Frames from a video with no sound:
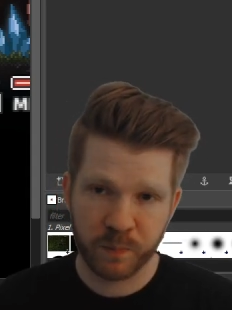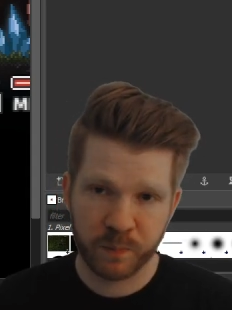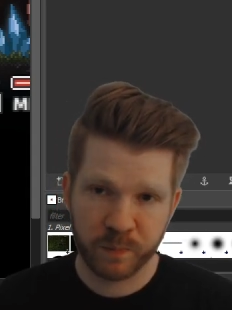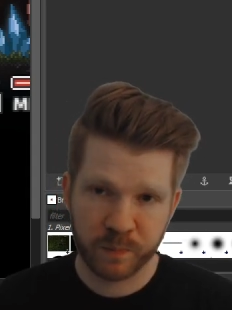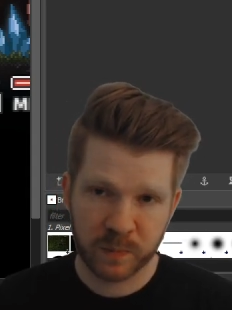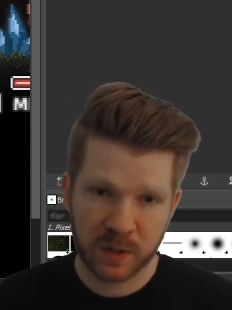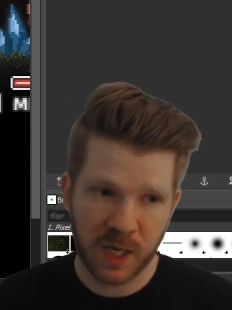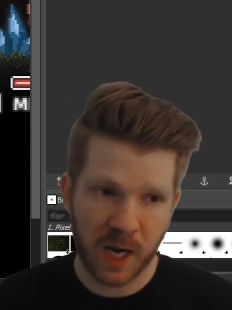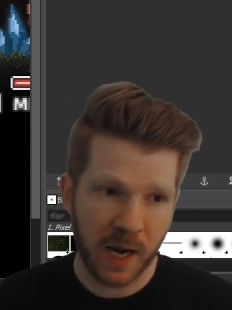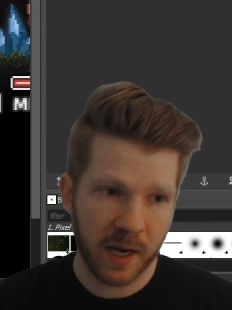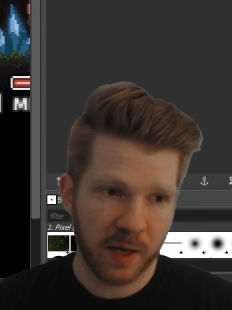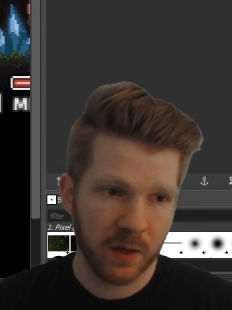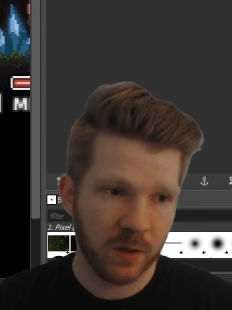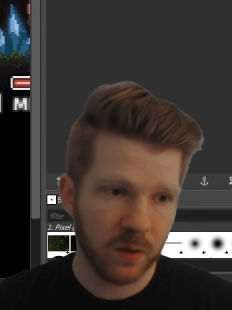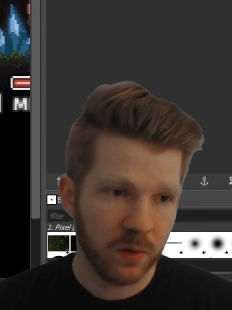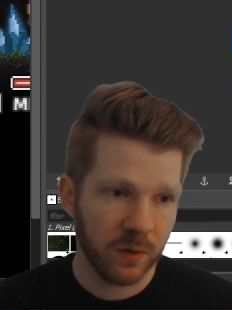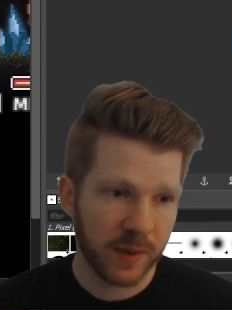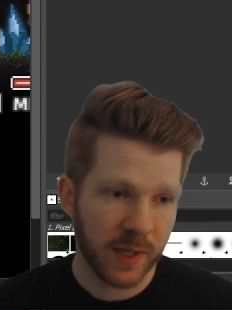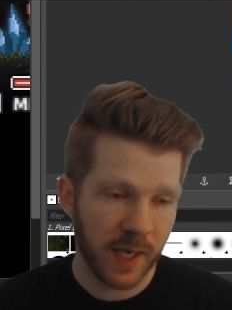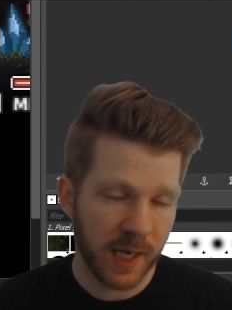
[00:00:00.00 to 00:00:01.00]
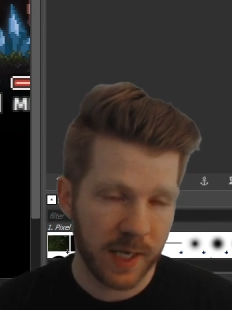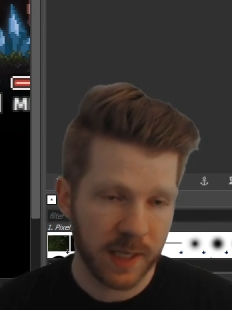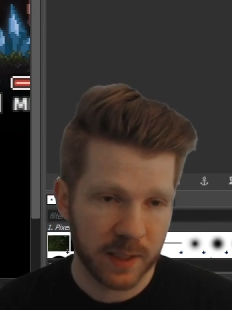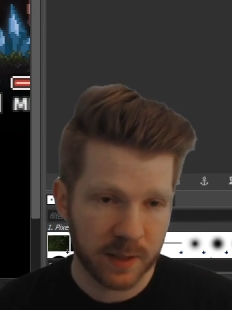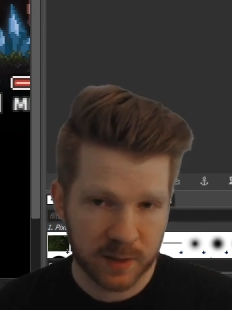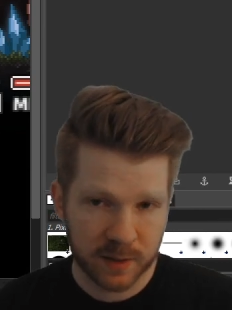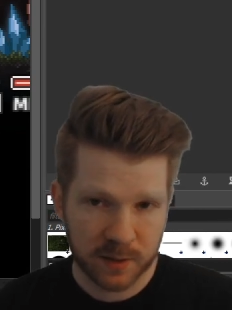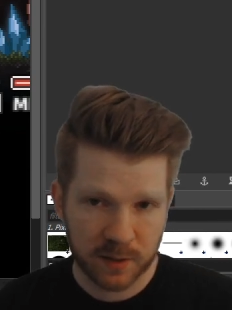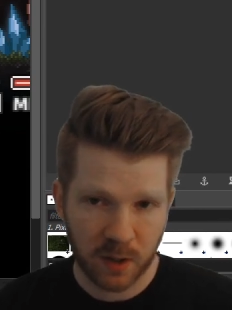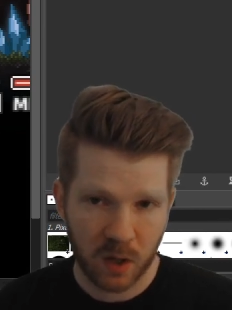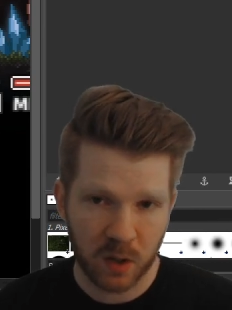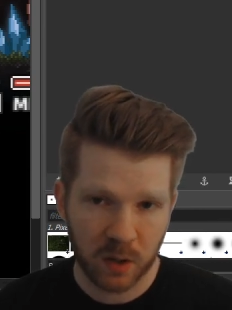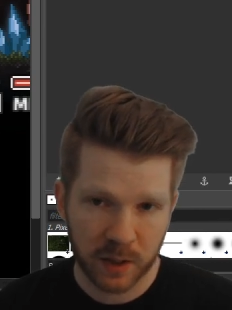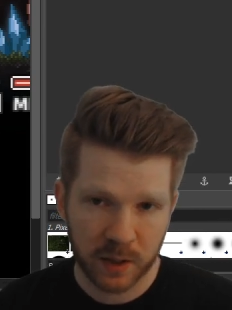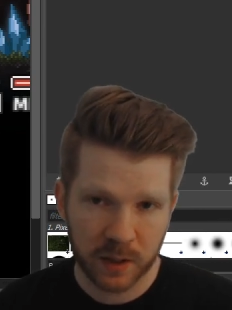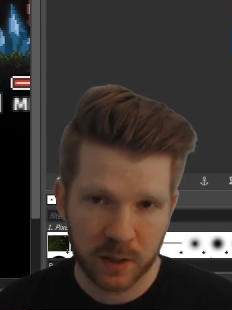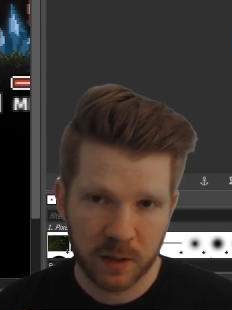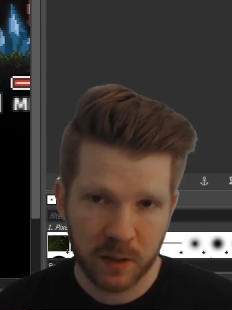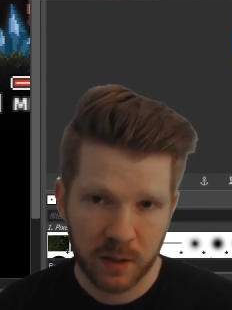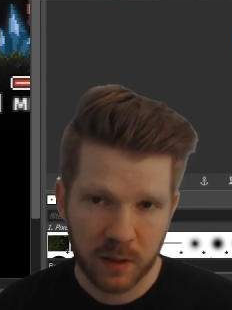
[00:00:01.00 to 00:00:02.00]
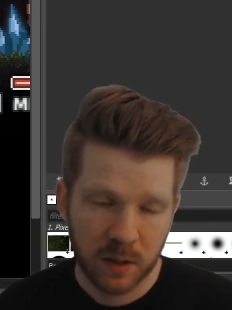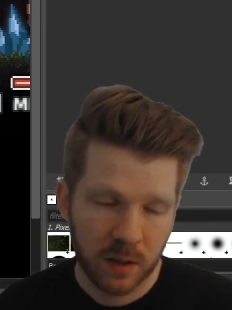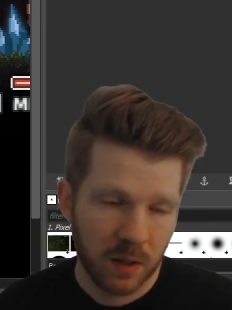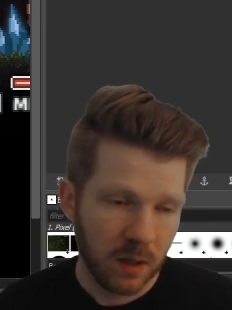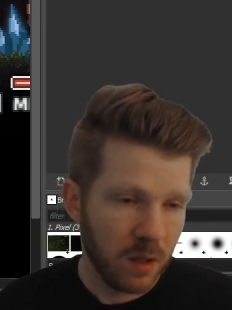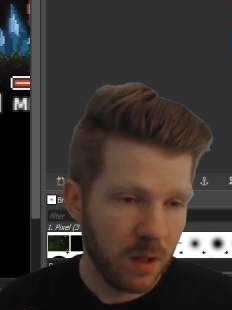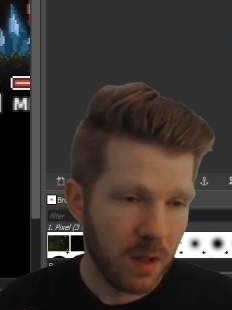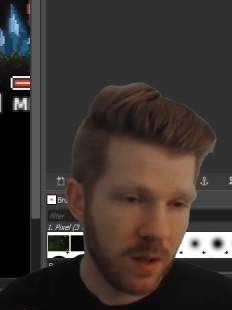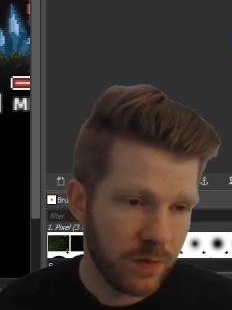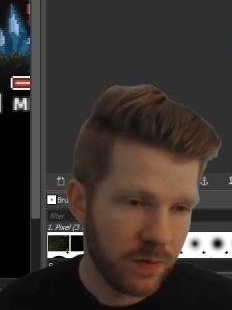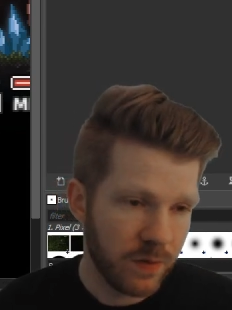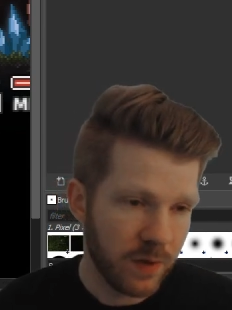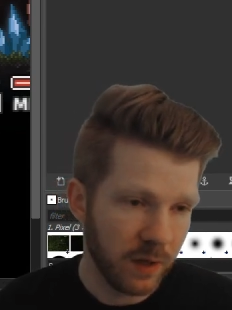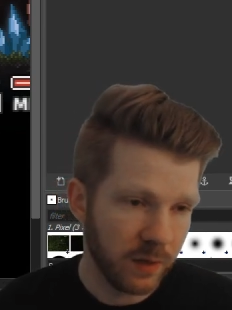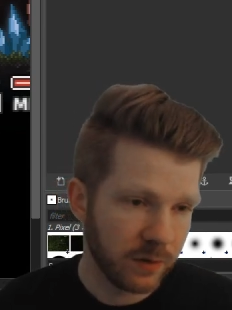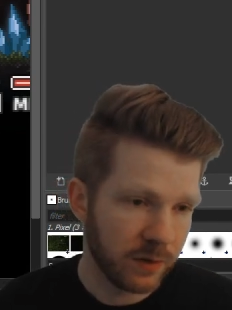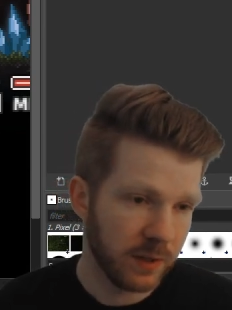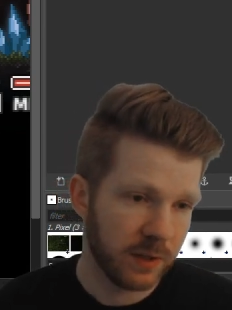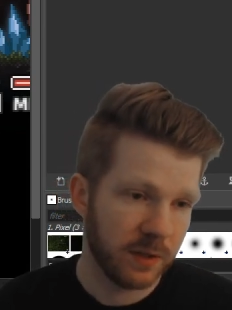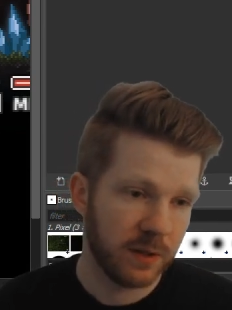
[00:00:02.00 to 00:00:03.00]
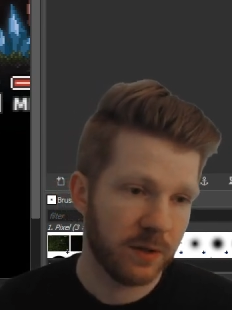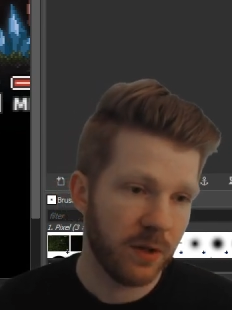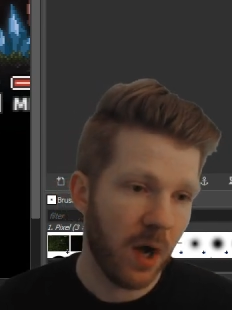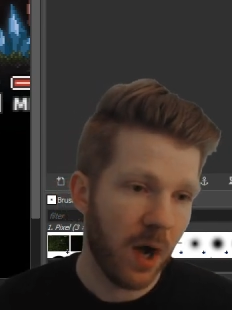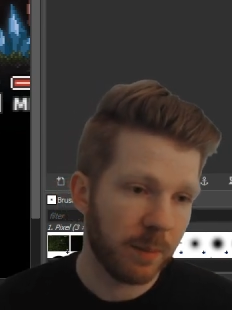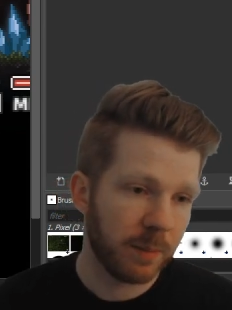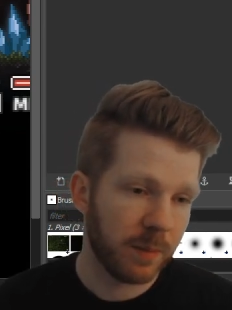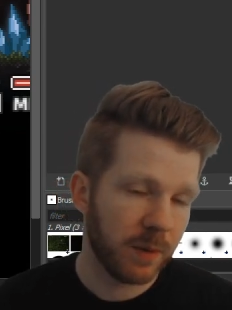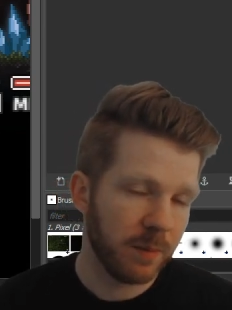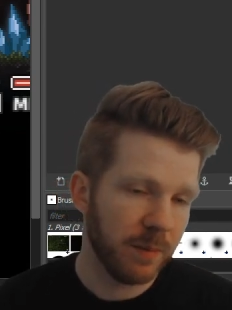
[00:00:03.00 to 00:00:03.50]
tile that is solid, then just stop.